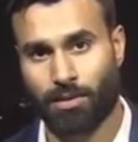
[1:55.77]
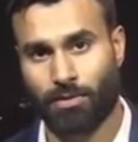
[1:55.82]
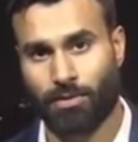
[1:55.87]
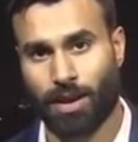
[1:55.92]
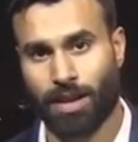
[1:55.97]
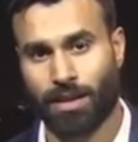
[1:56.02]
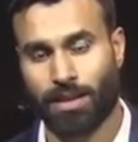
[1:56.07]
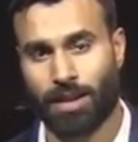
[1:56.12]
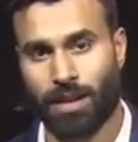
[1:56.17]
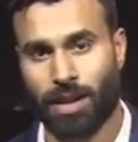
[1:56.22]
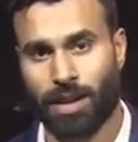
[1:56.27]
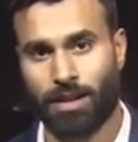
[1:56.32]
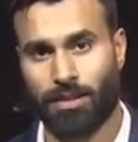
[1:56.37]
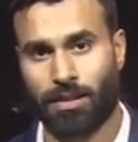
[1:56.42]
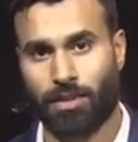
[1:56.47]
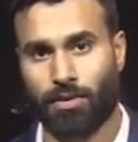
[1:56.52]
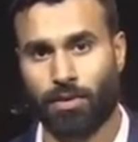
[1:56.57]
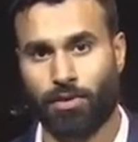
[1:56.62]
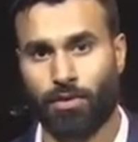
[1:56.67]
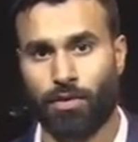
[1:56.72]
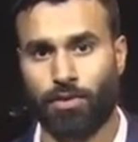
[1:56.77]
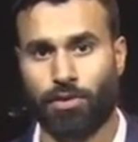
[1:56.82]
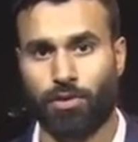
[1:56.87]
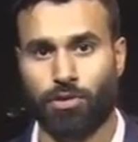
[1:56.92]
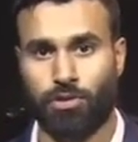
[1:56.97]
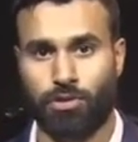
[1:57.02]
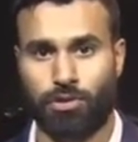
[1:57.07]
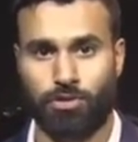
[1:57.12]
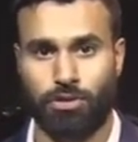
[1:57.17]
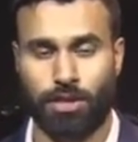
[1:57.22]
We've had the head of the
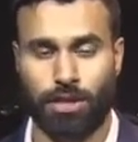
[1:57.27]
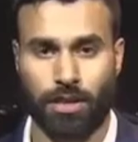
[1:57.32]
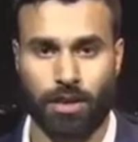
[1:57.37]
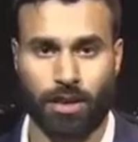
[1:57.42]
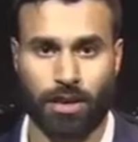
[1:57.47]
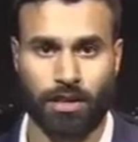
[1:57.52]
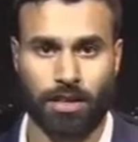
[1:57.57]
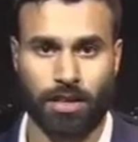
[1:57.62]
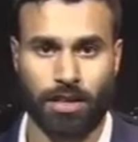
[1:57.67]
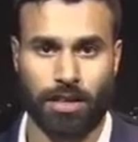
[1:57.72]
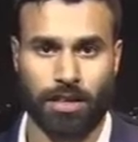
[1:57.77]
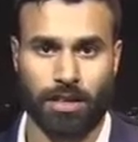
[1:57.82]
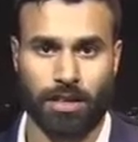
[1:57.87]
Revolutionary Guard